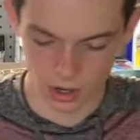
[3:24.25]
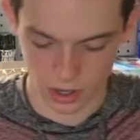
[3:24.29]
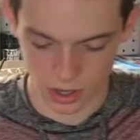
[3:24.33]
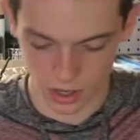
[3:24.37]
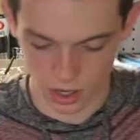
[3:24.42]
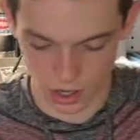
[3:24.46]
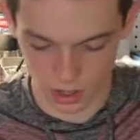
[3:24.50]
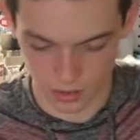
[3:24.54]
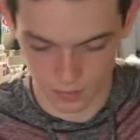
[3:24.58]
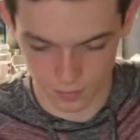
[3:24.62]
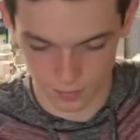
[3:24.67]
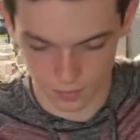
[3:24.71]

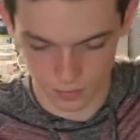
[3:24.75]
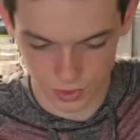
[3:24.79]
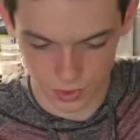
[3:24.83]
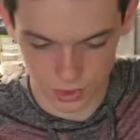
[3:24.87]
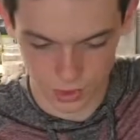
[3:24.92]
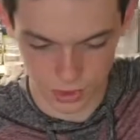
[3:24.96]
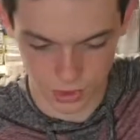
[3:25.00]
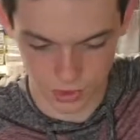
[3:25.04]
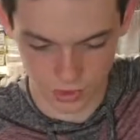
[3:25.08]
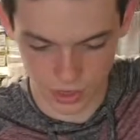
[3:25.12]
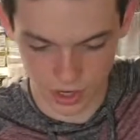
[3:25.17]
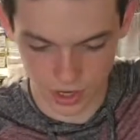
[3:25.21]
So
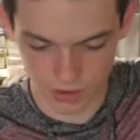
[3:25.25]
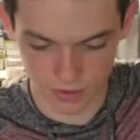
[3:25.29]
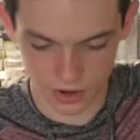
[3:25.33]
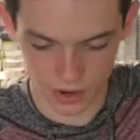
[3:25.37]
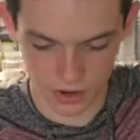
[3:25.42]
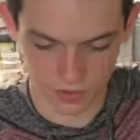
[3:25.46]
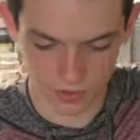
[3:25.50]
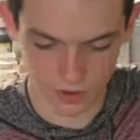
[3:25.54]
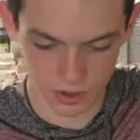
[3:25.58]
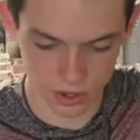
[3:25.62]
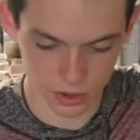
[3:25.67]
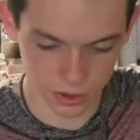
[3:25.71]
you don't have
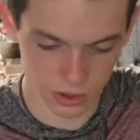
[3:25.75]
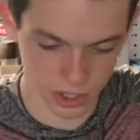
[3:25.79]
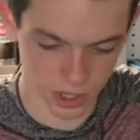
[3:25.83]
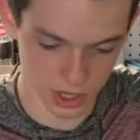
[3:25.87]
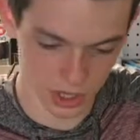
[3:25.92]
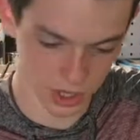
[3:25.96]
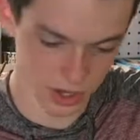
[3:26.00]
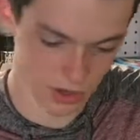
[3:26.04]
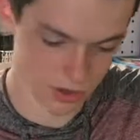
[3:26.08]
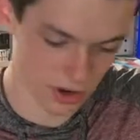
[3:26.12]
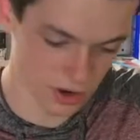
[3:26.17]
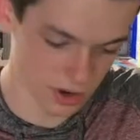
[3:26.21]
enough of those
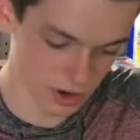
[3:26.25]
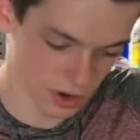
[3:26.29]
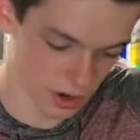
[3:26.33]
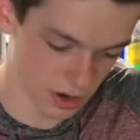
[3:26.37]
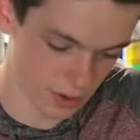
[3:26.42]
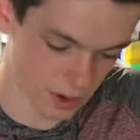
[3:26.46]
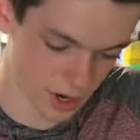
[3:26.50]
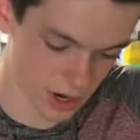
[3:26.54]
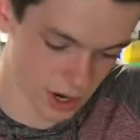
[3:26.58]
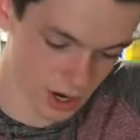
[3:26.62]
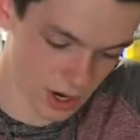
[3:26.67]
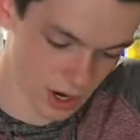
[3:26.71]
kicking around
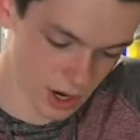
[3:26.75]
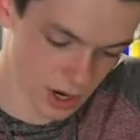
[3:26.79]
anyway.